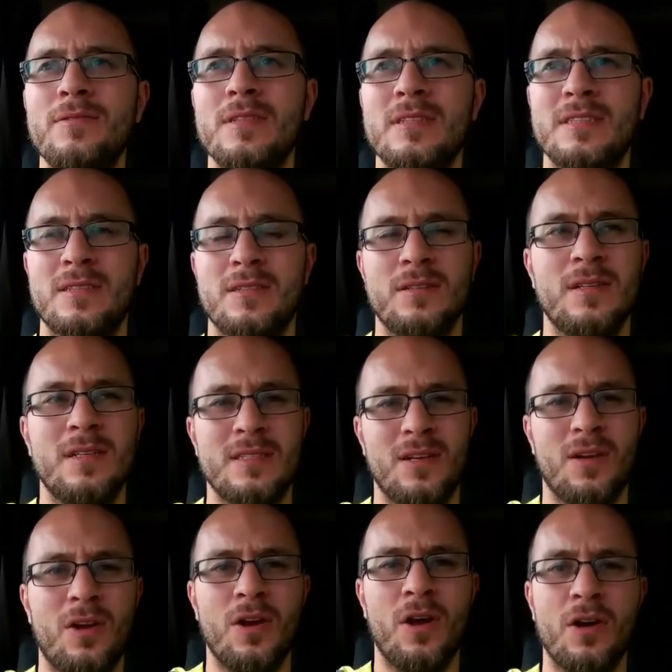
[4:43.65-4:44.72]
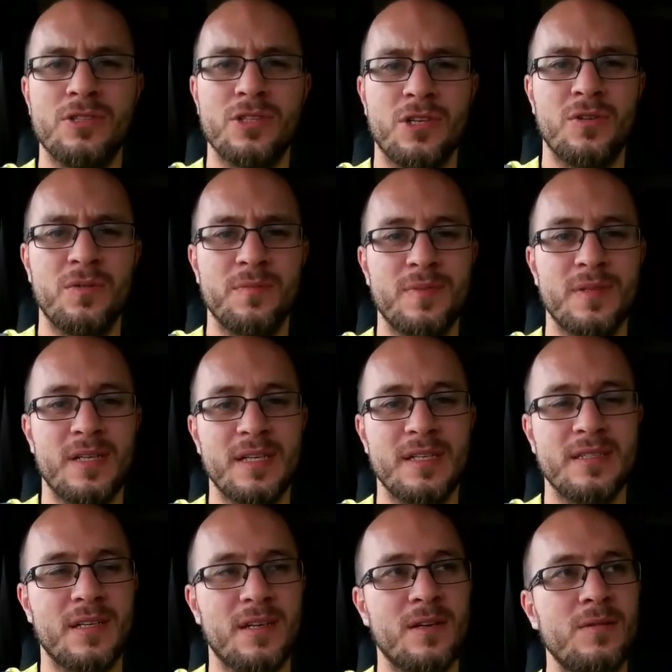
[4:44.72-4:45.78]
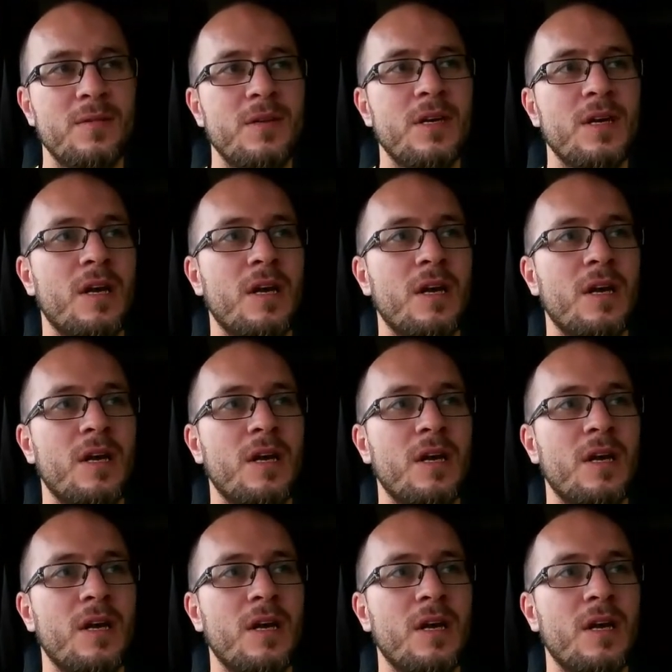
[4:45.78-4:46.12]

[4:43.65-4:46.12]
it's a lot larger company, so